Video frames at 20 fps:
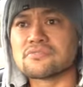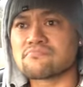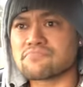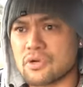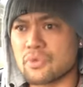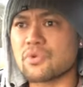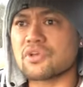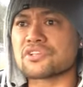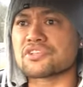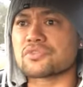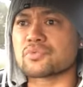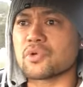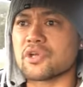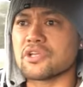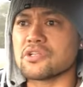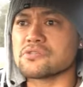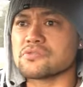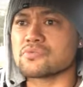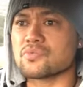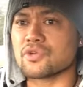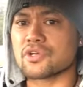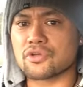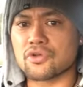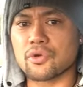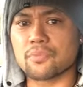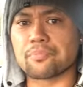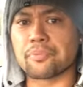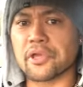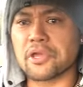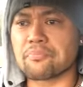But we're sweet, we're
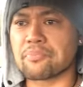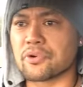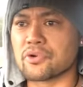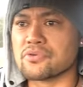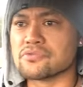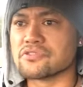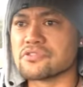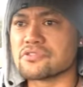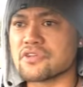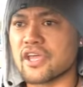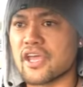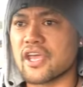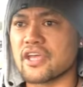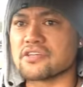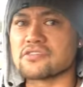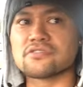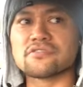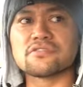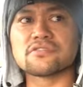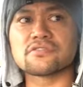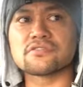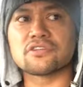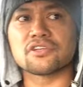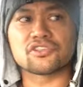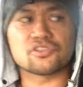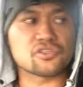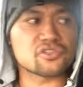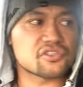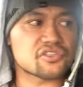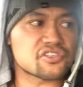good people, and
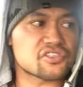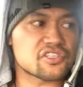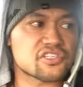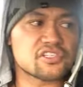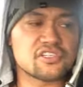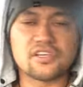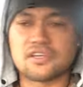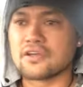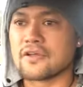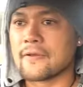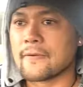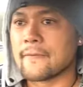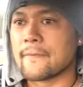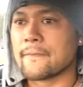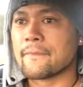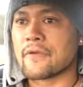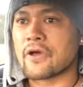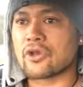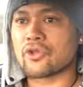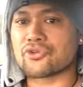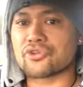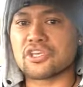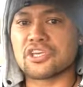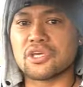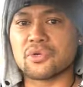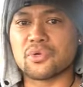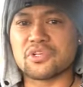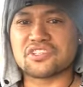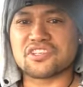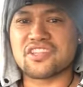it's good to see a lot of
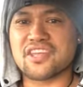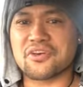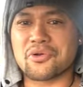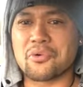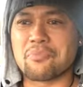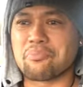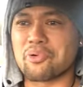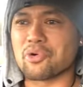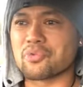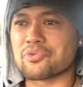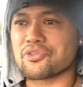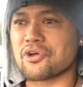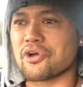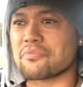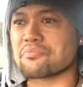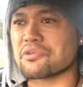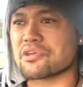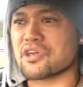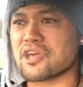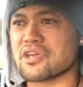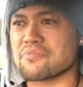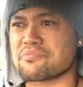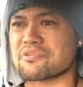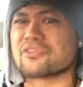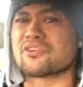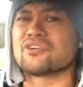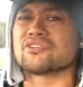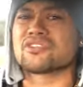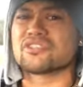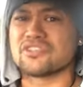Kiwis and that on board with IBK,
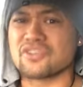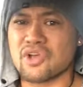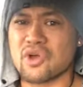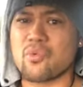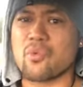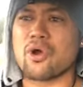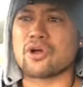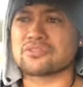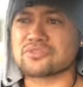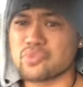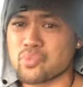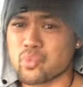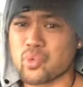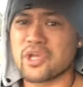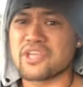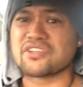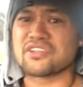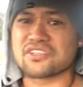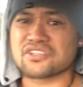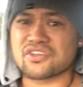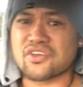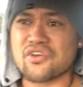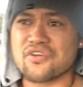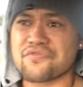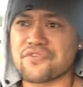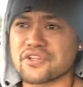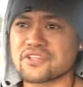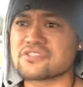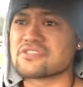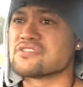because you know what? We
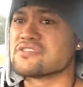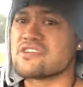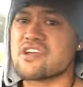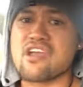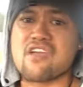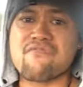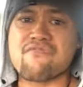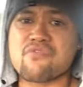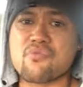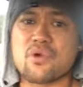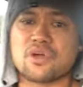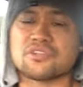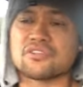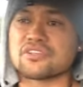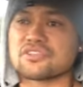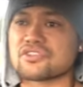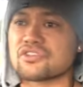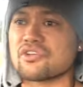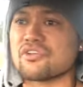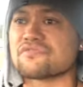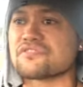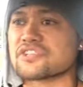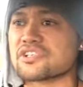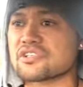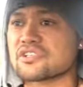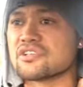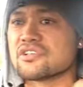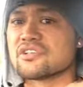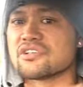deserve it. Everyone deserves it.